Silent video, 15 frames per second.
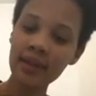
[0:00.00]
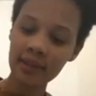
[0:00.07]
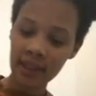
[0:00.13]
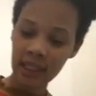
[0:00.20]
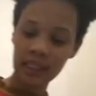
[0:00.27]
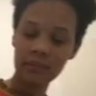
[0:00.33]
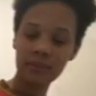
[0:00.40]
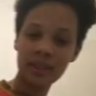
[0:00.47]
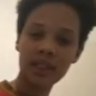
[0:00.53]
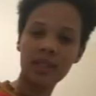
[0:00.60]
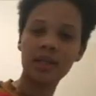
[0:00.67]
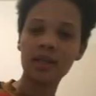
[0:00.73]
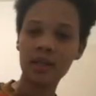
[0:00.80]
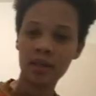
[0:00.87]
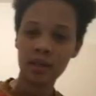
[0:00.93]
treatment,
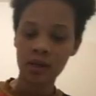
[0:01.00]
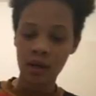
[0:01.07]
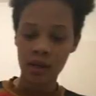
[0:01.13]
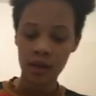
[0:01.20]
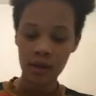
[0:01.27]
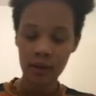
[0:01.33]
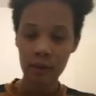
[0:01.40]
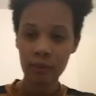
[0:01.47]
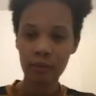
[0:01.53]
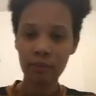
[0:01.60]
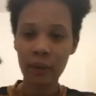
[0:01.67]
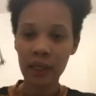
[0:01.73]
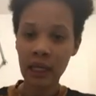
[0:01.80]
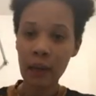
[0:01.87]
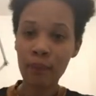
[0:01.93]

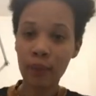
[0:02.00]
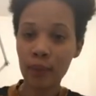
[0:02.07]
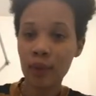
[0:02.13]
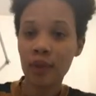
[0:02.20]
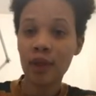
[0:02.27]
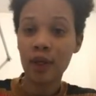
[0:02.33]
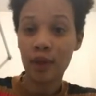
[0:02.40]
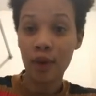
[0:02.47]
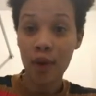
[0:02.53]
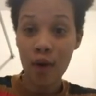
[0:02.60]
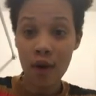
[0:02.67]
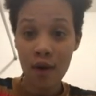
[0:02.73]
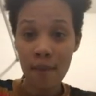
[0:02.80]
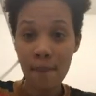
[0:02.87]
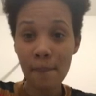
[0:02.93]
but I bought the
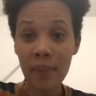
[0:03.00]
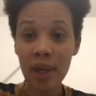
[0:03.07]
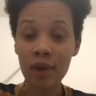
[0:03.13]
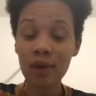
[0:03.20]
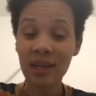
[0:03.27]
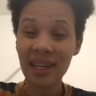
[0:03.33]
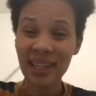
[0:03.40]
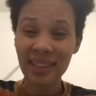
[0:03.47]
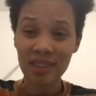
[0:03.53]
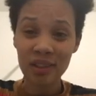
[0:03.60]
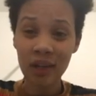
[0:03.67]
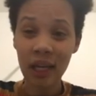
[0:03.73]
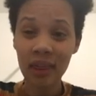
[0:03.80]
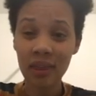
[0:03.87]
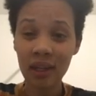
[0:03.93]
wrong mayonnaise. So
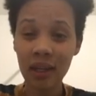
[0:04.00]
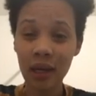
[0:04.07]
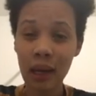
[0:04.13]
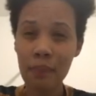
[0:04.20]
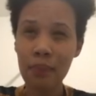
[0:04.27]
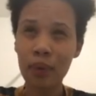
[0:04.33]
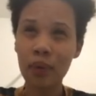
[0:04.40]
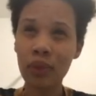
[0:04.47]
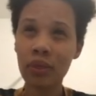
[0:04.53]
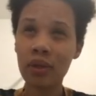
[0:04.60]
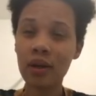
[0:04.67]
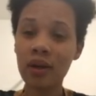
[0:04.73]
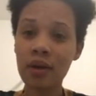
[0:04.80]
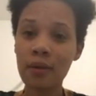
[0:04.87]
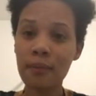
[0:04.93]
I think I bought
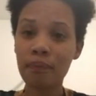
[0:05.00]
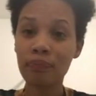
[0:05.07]
the